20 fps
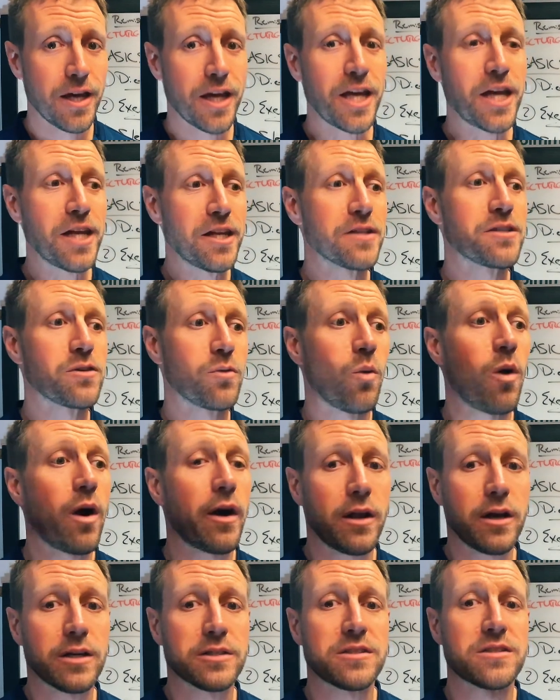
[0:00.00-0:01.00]
He doesn't
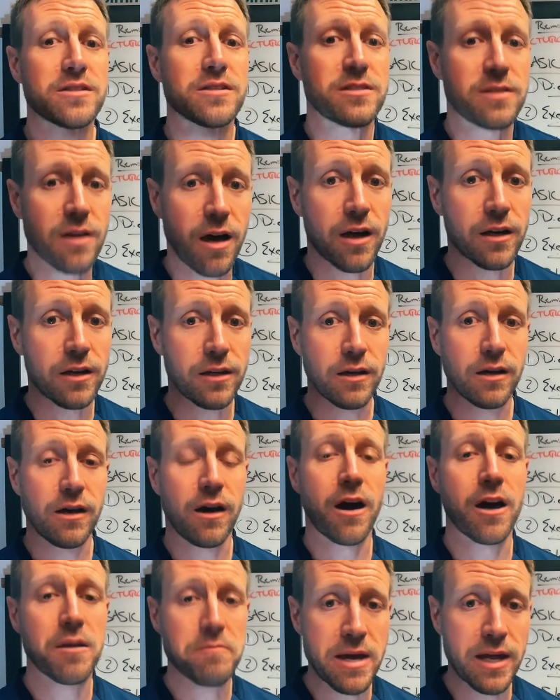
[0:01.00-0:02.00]
want us stuck
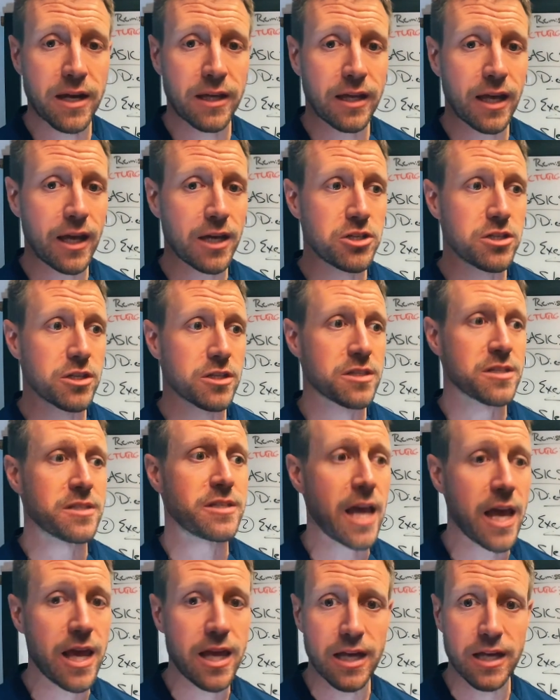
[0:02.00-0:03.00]
on medications
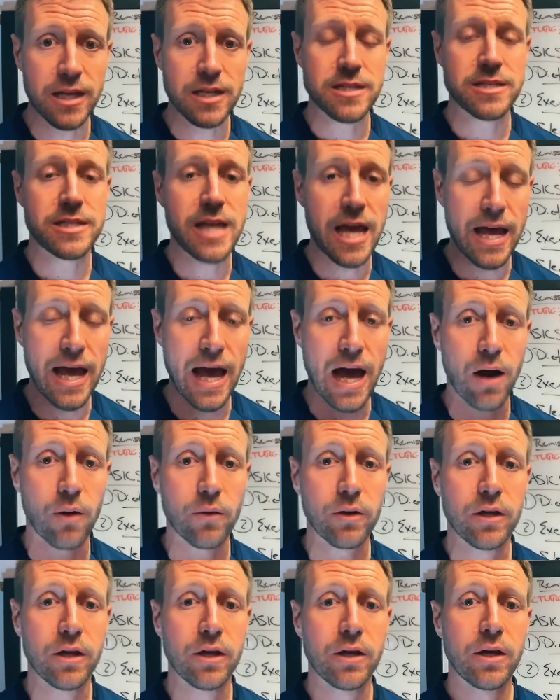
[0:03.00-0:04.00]
day in, day
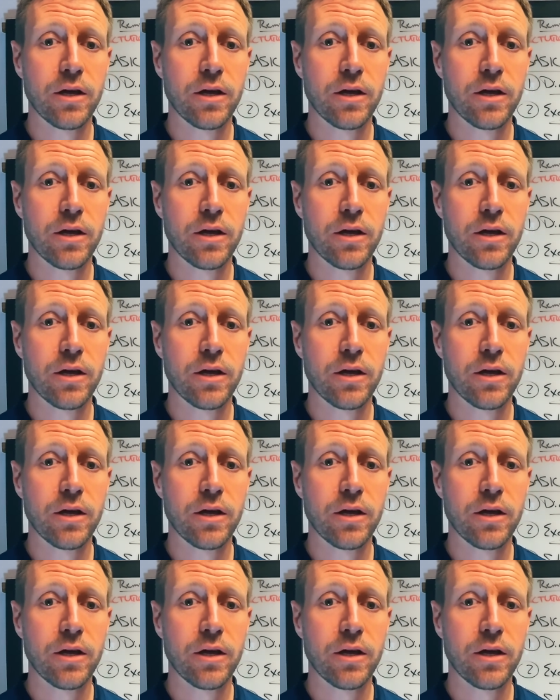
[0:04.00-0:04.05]
out.